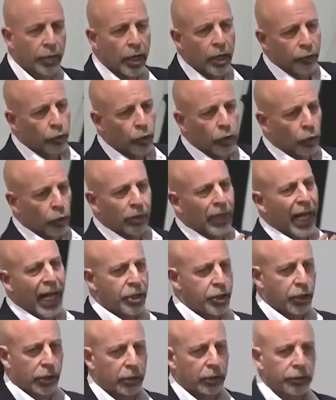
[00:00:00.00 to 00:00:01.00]
of
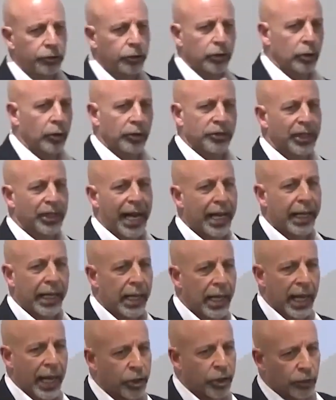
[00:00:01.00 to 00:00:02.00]
neurological and
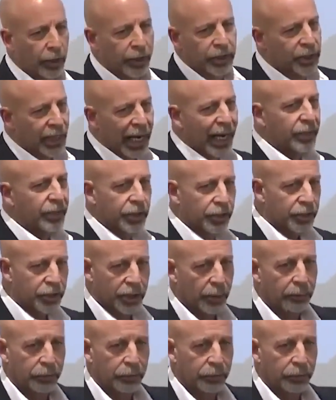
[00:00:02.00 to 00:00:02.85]
neuropsychiatric signs and